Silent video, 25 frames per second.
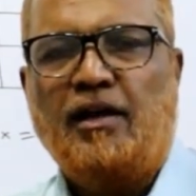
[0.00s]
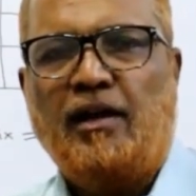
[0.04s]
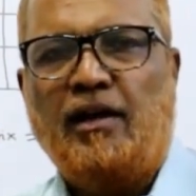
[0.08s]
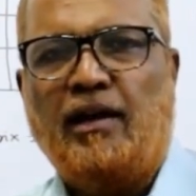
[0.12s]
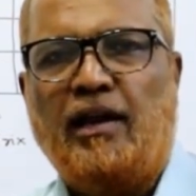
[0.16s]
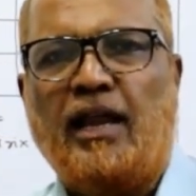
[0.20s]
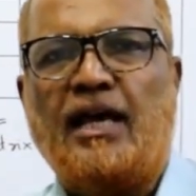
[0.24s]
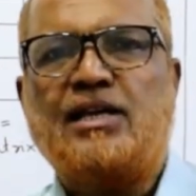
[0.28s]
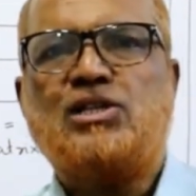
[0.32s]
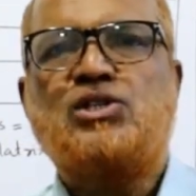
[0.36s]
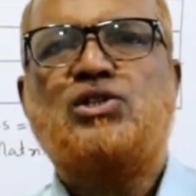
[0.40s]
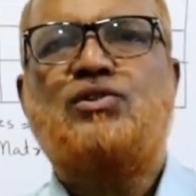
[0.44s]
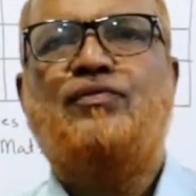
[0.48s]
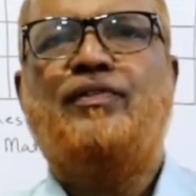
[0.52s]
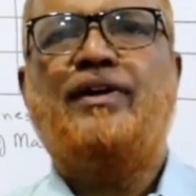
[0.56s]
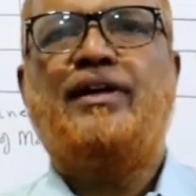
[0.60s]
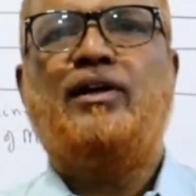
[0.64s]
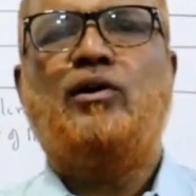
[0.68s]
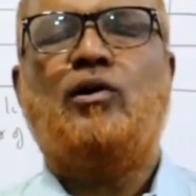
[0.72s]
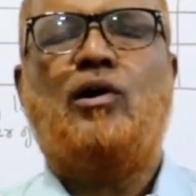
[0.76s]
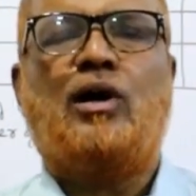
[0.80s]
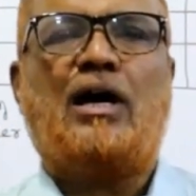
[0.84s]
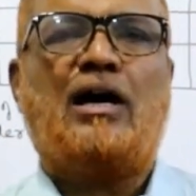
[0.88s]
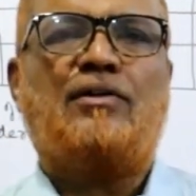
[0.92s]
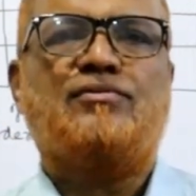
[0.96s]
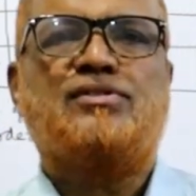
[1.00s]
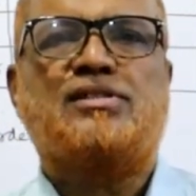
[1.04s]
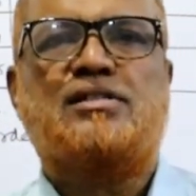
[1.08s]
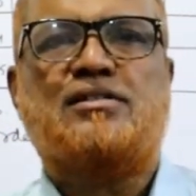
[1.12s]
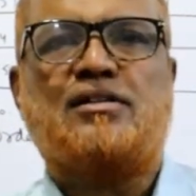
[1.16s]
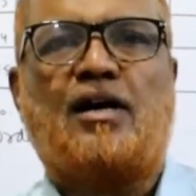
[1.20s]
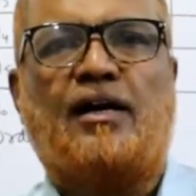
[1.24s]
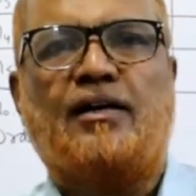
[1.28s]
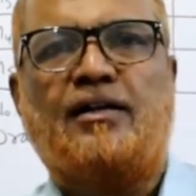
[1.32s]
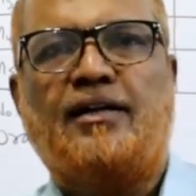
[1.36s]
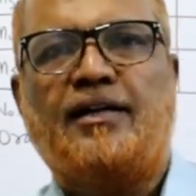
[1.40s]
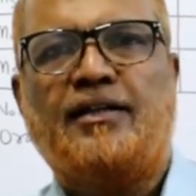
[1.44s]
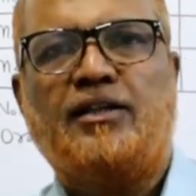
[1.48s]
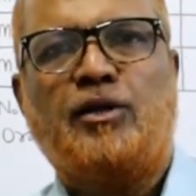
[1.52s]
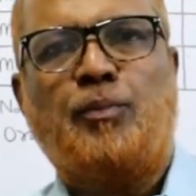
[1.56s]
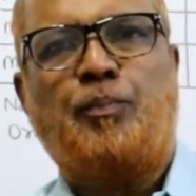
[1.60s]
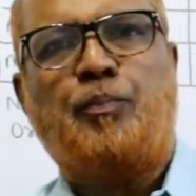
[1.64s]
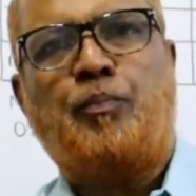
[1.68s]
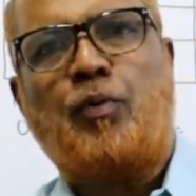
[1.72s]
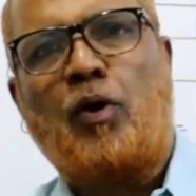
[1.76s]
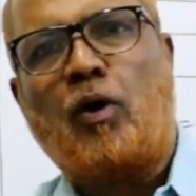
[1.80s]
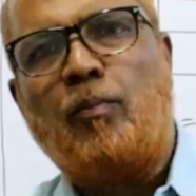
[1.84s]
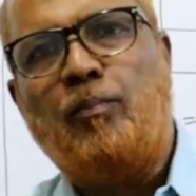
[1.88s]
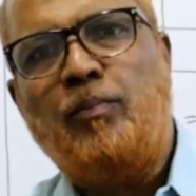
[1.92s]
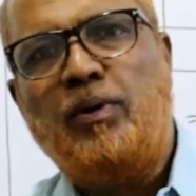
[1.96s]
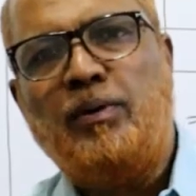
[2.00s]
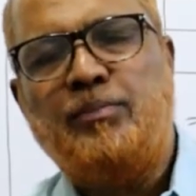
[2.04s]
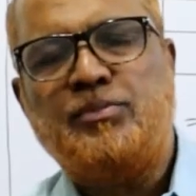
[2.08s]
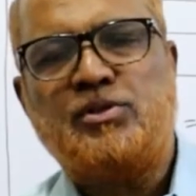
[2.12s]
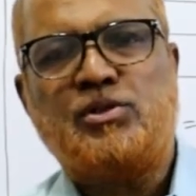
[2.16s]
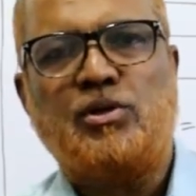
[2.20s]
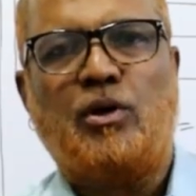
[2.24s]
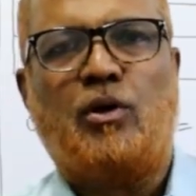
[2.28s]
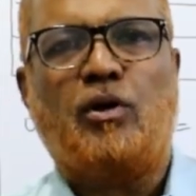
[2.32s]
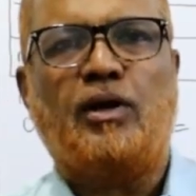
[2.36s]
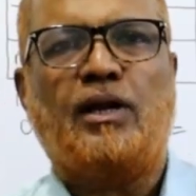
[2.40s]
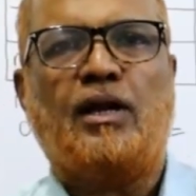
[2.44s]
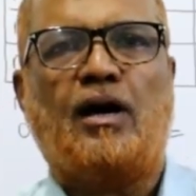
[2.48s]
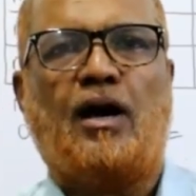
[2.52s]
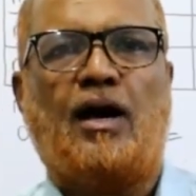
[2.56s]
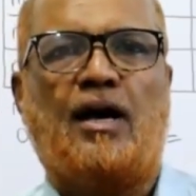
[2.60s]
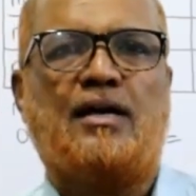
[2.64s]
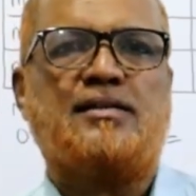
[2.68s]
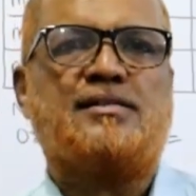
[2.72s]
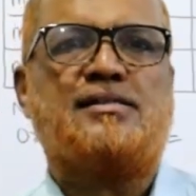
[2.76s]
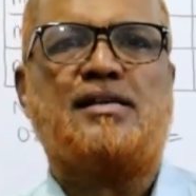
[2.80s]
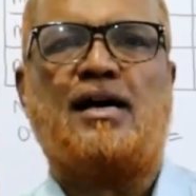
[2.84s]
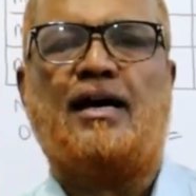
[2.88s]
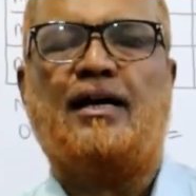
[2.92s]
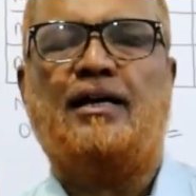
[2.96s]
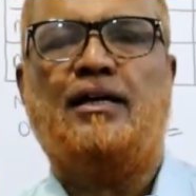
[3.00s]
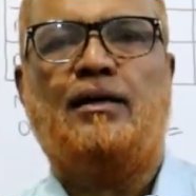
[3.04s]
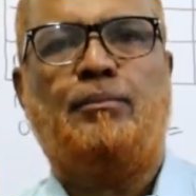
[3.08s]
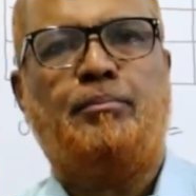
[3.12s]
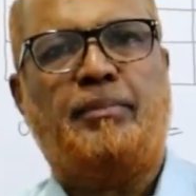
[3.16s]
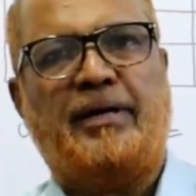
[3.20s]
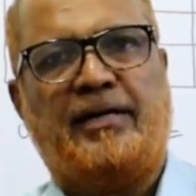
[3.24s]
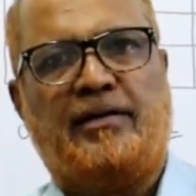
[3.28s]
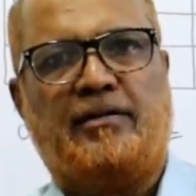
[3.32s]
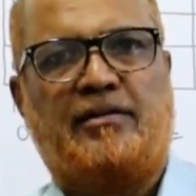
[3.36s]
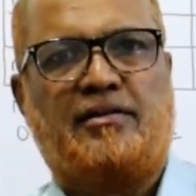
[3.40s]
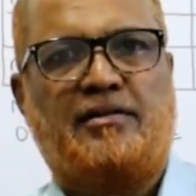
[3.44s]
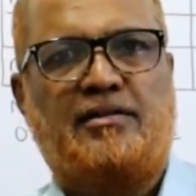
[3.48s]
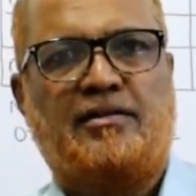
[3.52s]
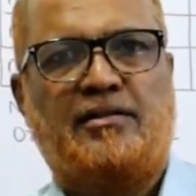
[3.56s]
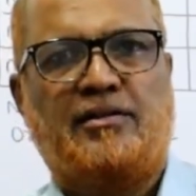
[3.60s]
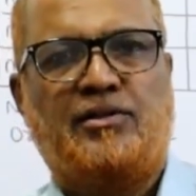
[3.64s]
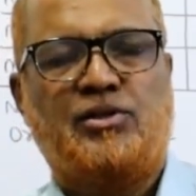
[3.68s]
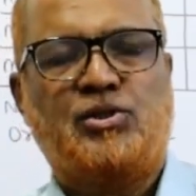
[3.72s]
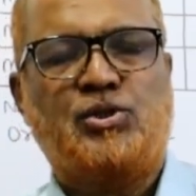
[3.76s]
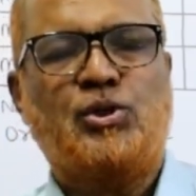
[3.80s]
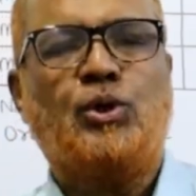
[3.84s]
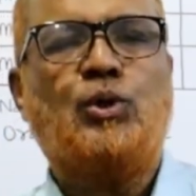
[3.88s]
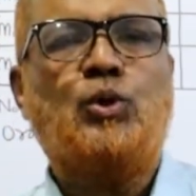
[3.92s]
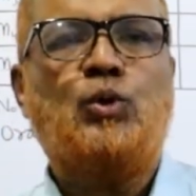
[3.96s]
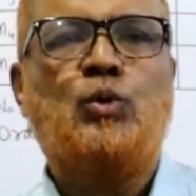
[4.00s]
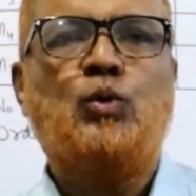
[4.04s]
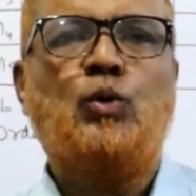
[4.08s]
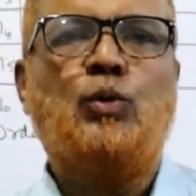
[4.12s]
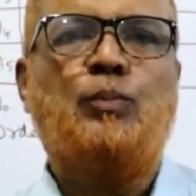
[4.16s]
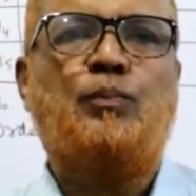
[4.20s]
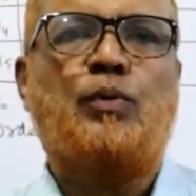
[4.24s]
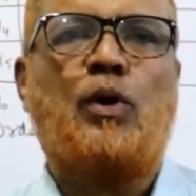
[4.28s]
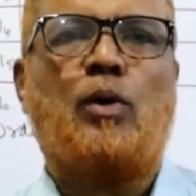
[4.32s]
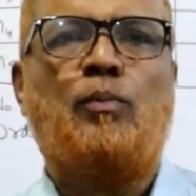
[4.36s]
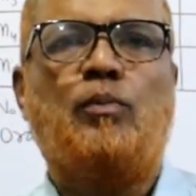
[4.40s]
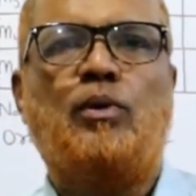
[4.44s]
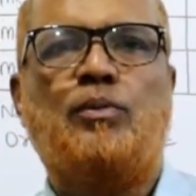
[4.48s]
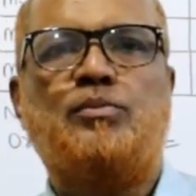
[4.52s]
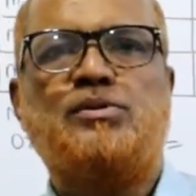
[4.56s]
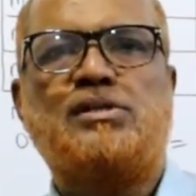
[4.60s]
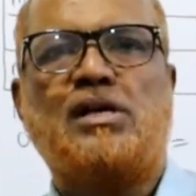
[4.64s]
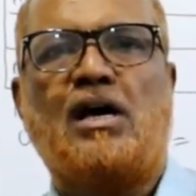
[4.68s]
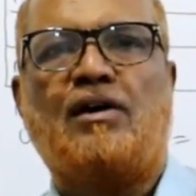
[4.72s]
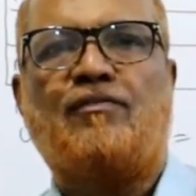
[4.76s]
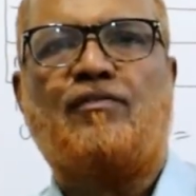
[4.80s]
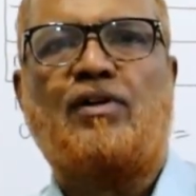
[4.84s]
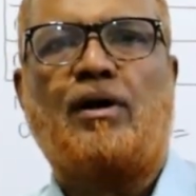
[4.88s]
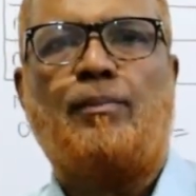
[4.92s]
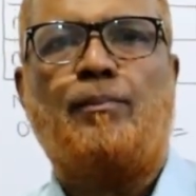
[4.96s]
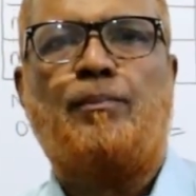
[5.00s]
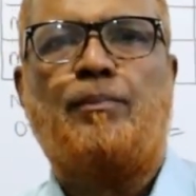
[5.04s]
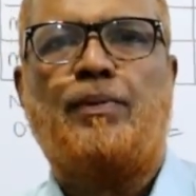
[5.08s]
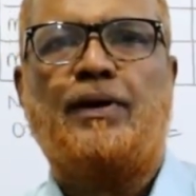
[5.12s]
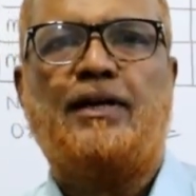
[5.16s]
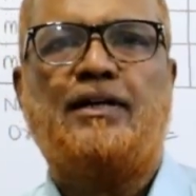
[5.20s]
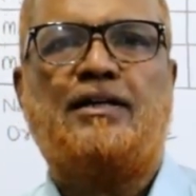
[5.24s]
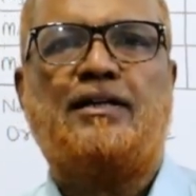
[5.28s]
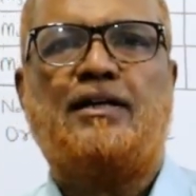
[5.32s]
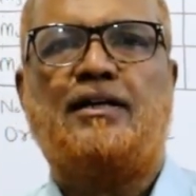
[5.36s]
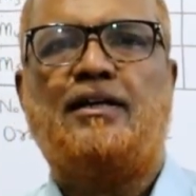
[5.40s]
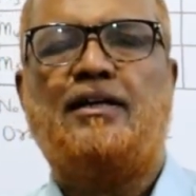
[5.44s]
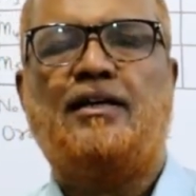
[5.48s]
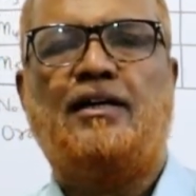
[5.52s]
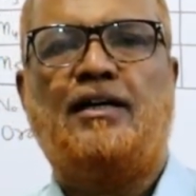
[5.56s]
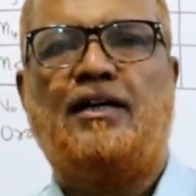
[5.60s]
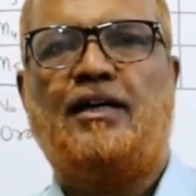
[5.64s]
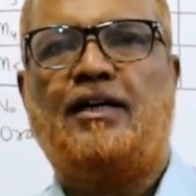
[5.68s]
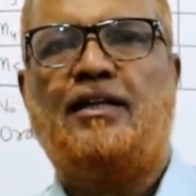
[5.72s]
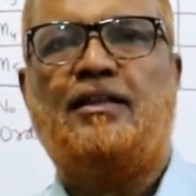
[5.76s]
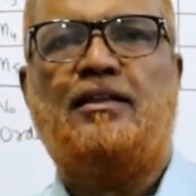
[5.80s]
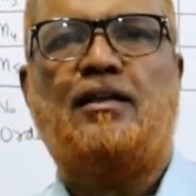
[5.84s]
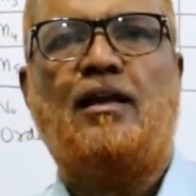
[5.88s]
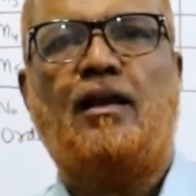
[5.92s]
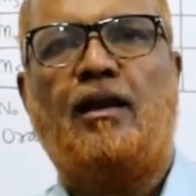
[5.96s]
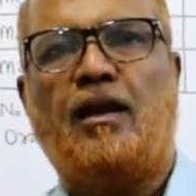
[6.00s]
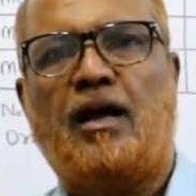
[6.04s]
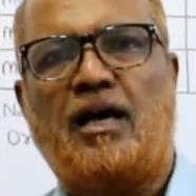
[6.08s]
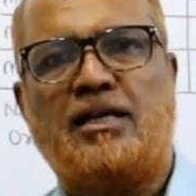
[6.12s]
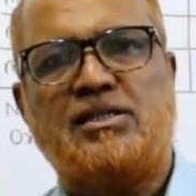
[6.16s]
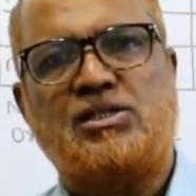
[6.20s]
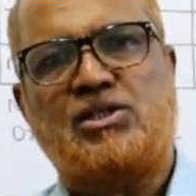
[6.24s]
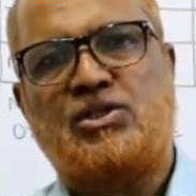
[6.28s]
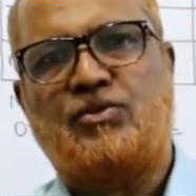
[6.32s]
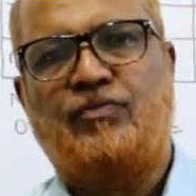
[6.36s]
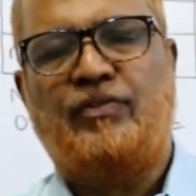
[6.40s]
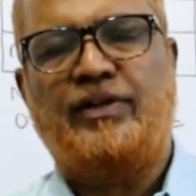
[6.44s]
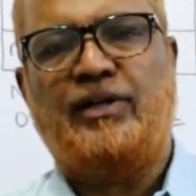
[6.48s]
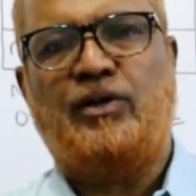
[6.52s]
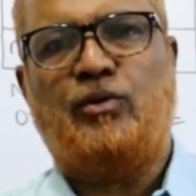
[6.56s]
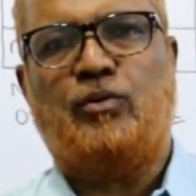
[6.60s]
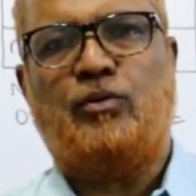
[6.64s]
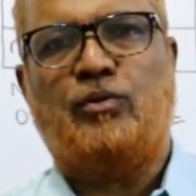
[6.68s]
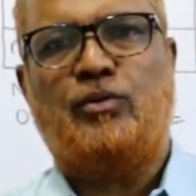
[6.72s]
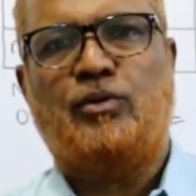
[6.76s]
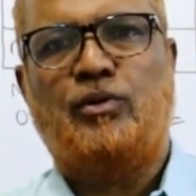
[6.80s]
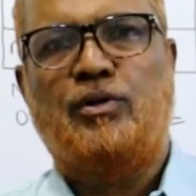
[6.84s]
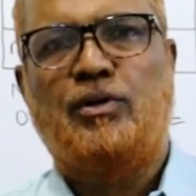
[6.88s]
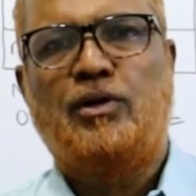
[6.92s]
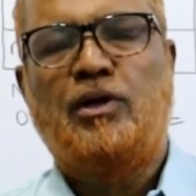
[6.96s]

Last video I have started the problems on assignment. So two problems I have completed in the last video.